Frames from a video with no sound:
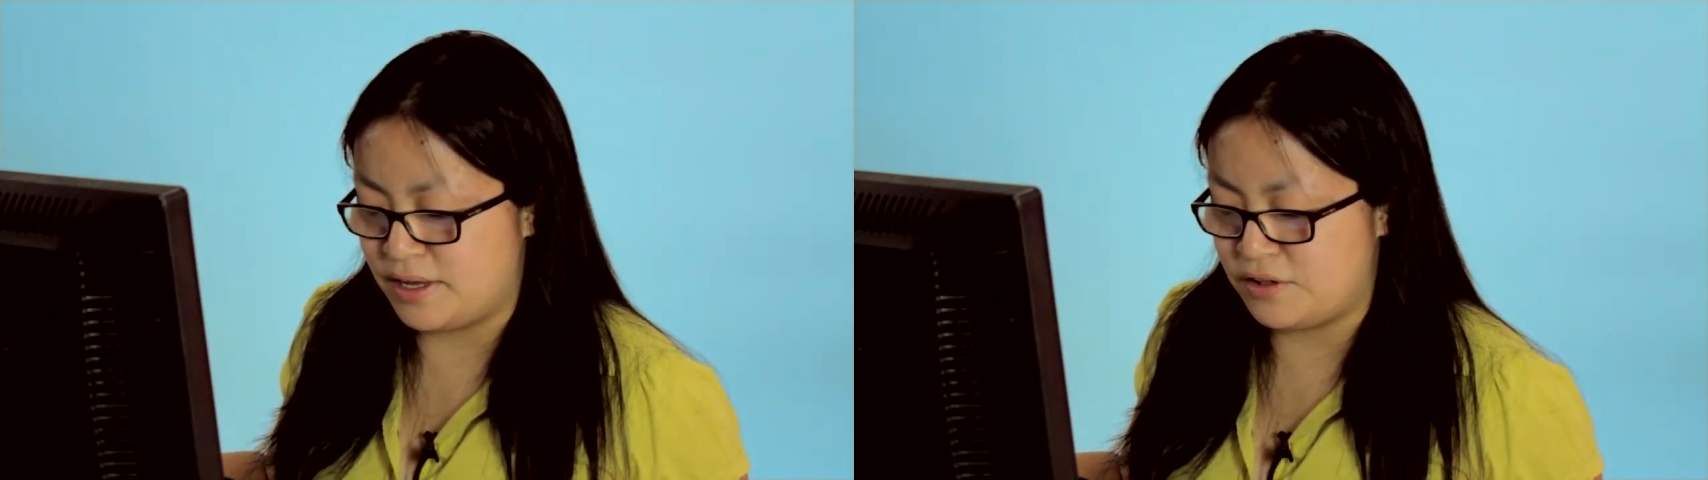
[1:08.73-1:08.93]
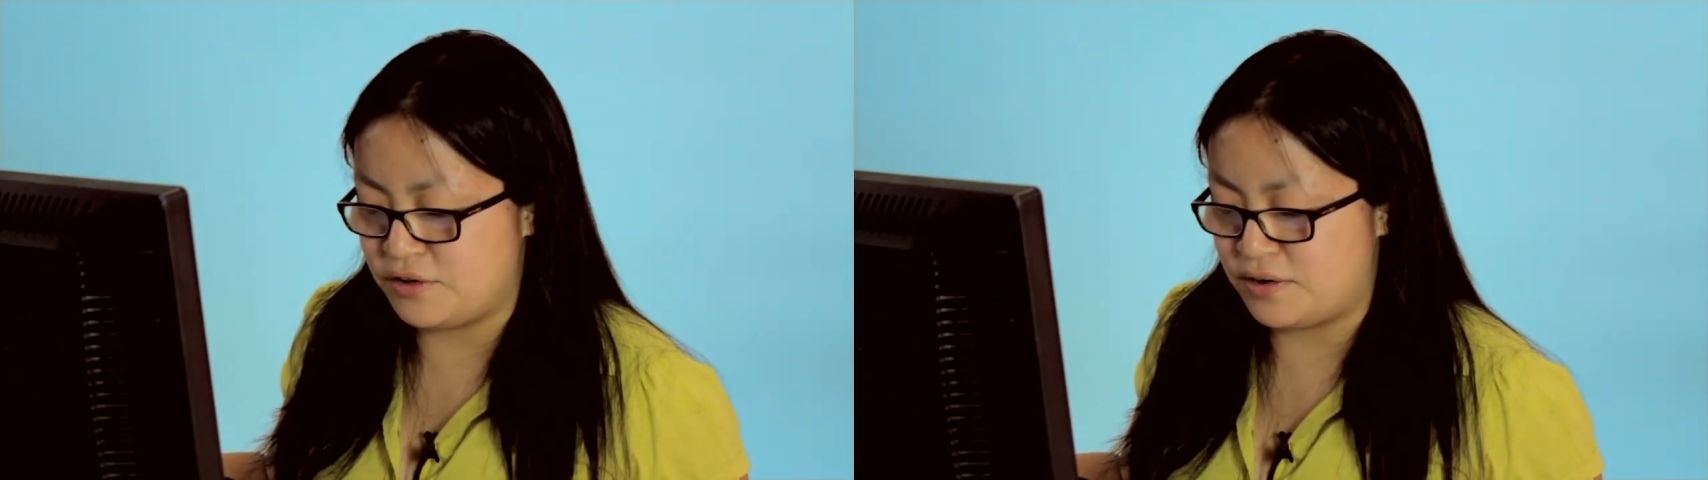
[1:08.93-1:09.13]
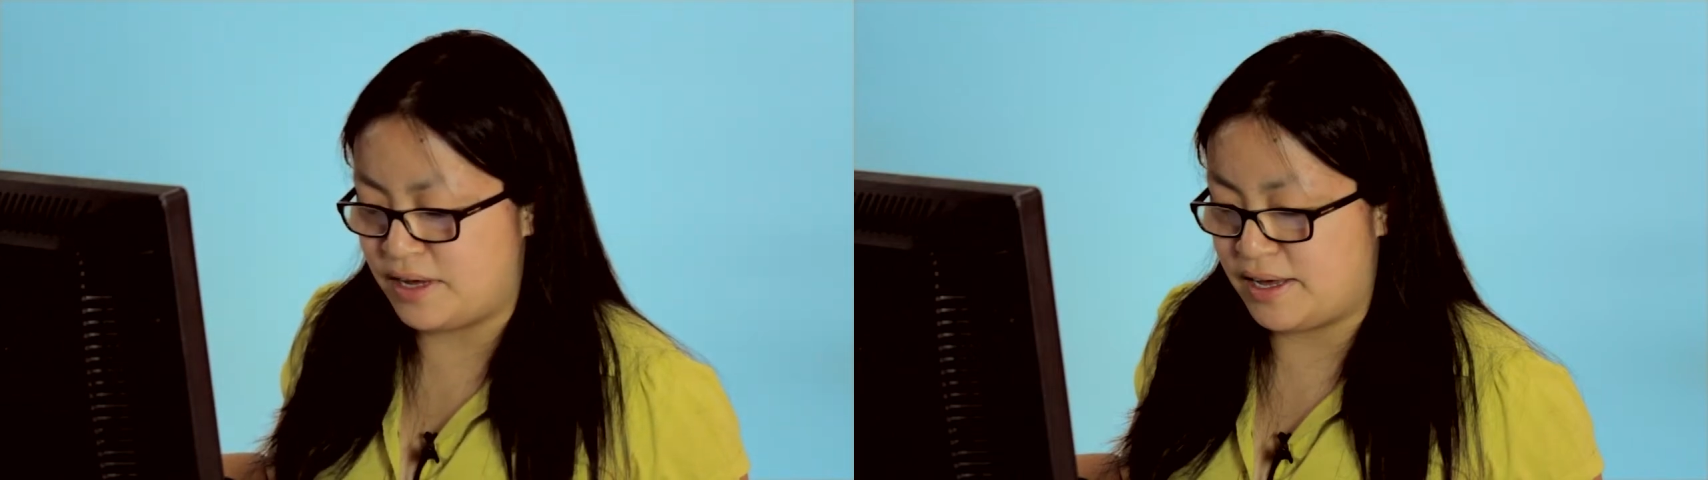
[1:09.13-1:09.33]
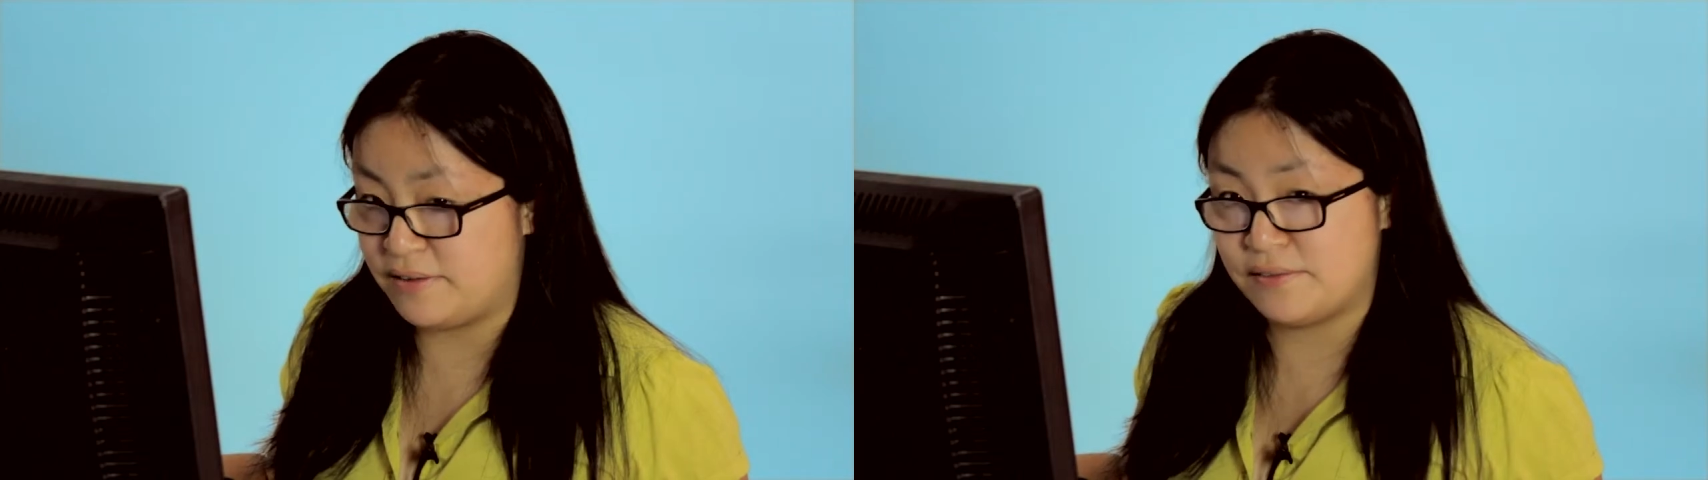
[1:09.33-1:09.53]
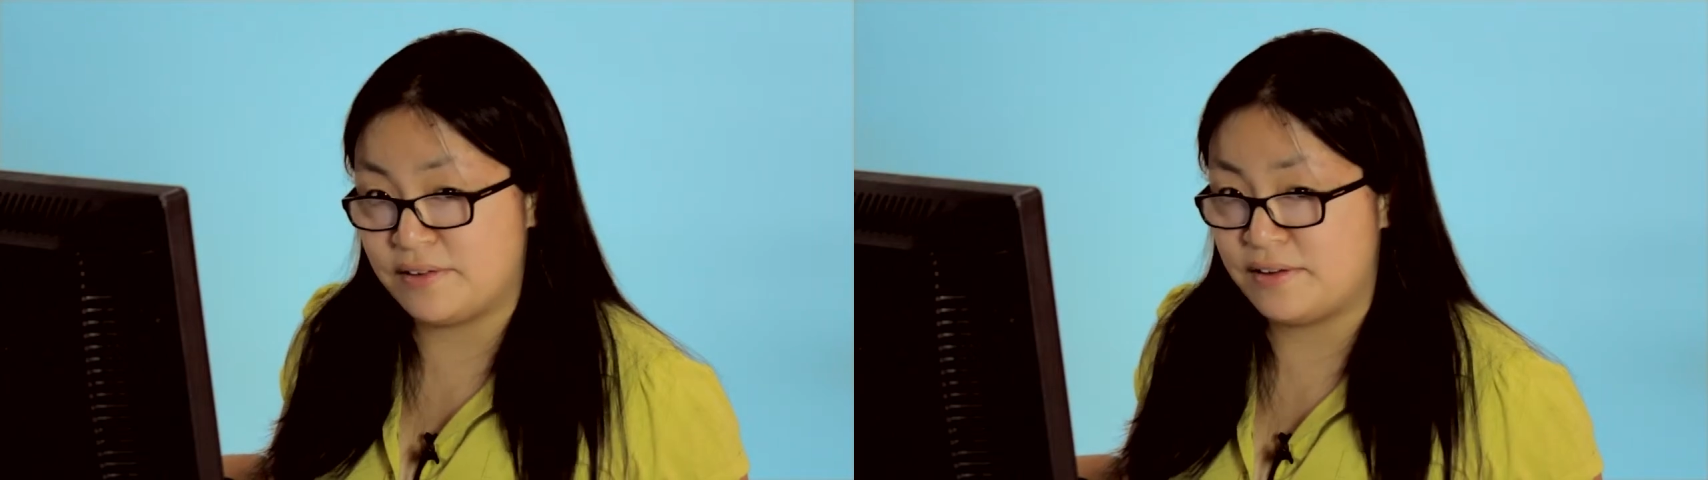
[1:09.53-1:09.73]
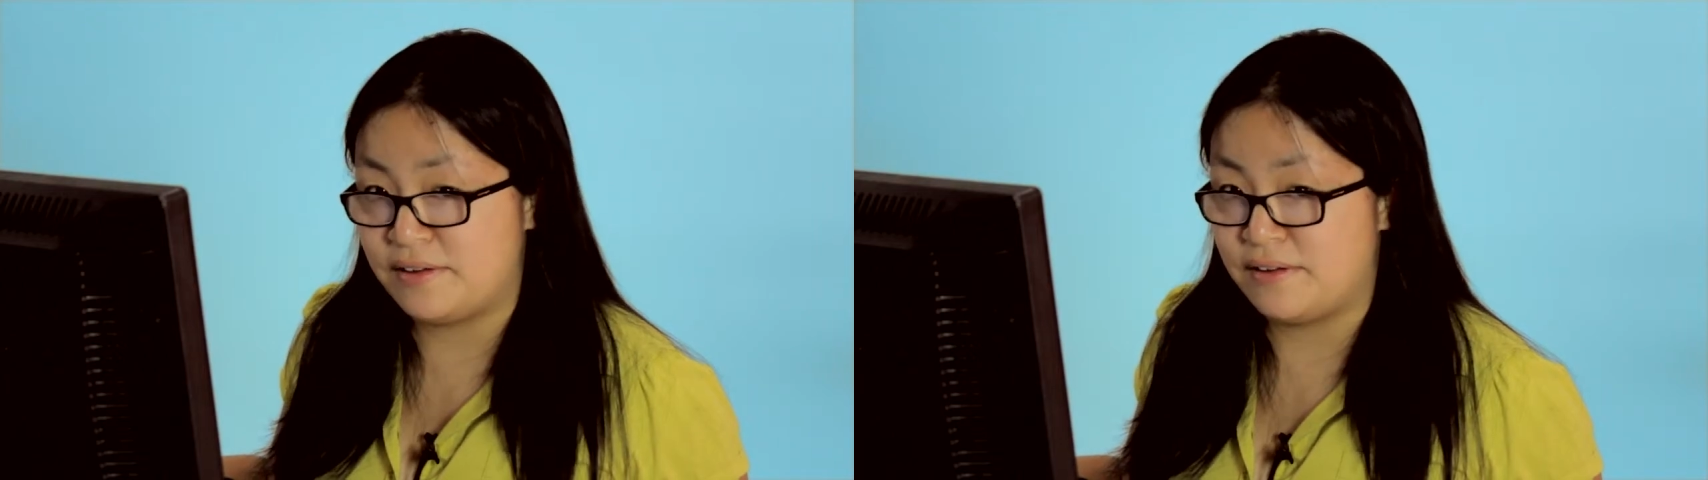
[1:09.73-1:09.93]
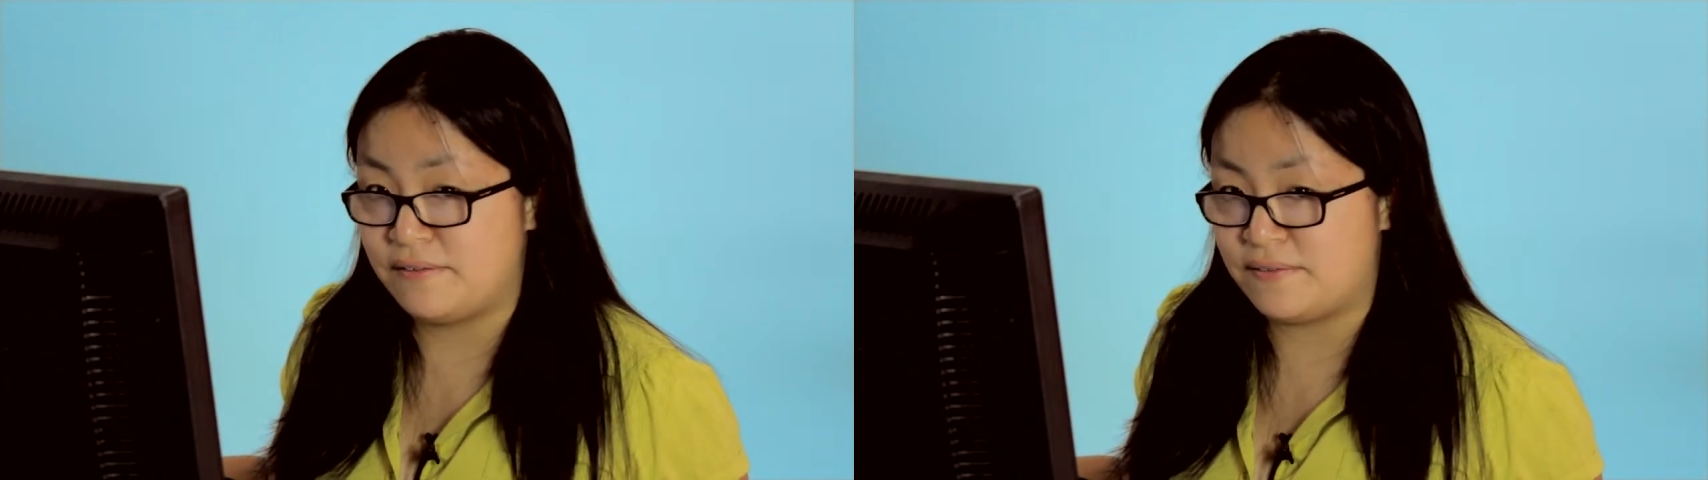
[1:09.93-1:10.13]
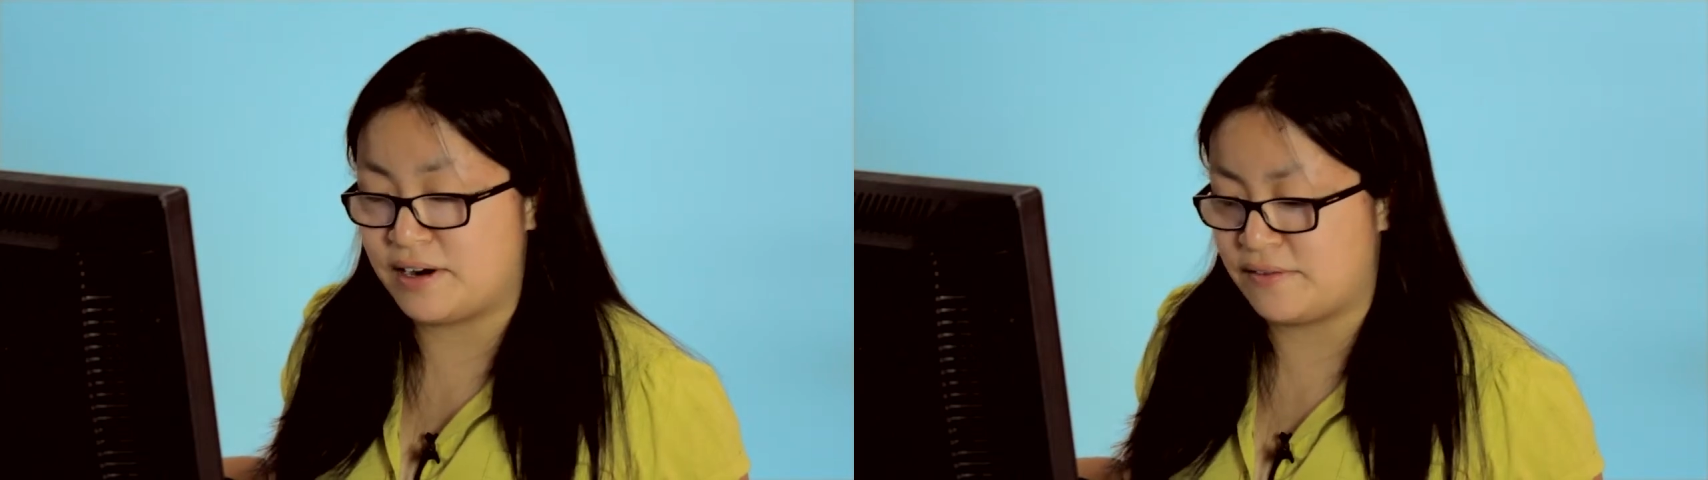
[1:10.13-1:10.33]
it should have
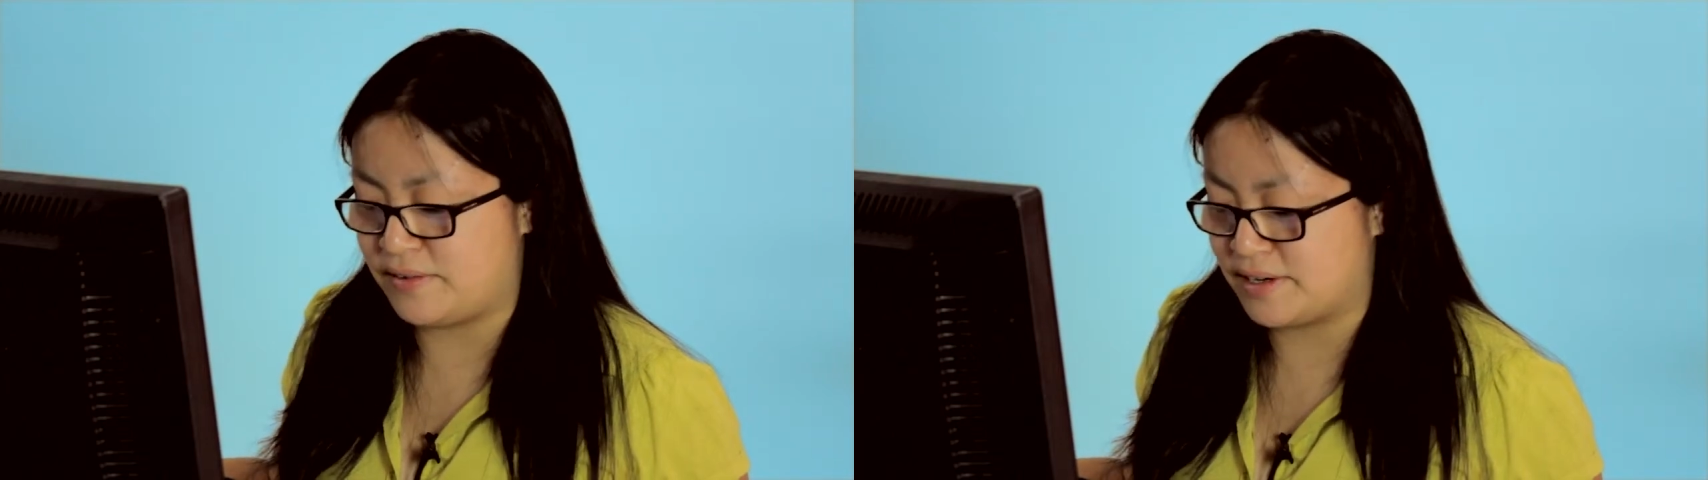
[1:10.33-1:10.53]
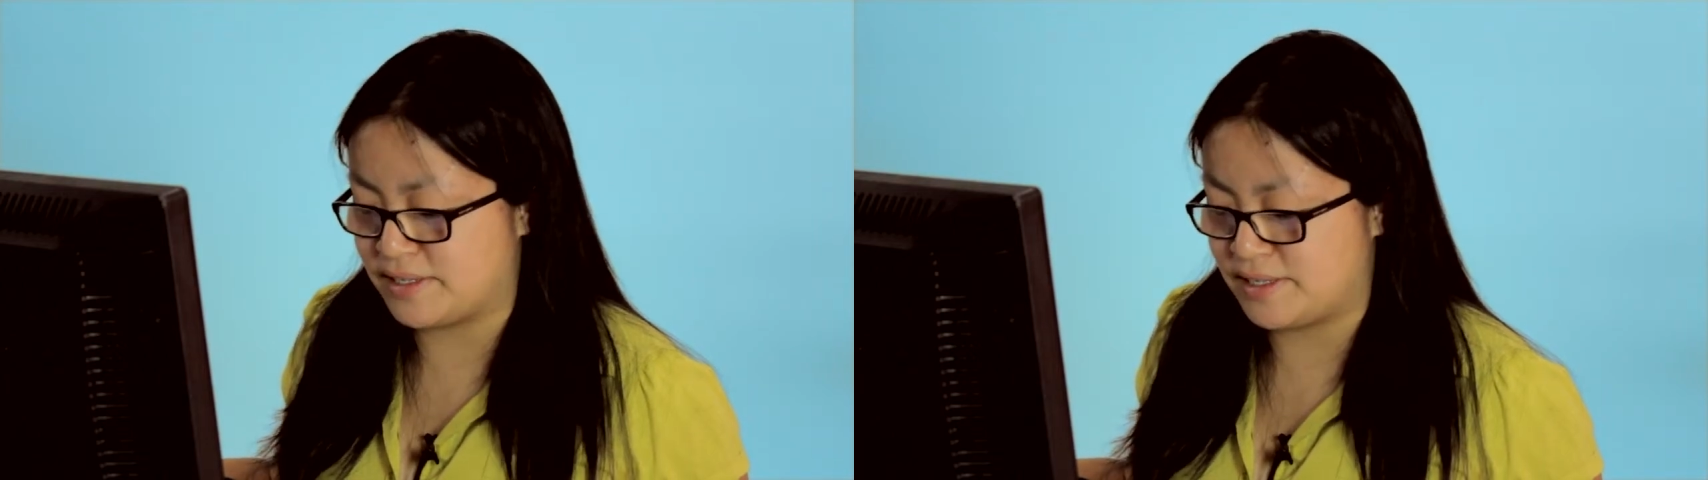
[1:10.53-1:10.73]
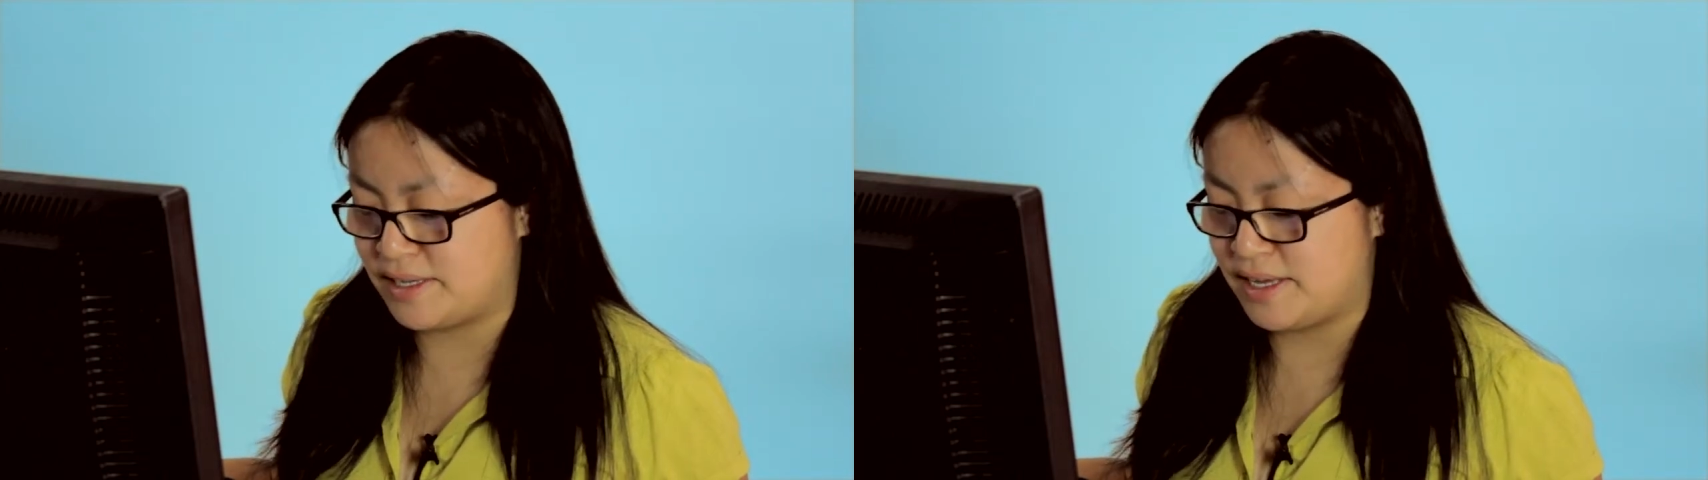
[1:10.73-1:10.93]
Firefox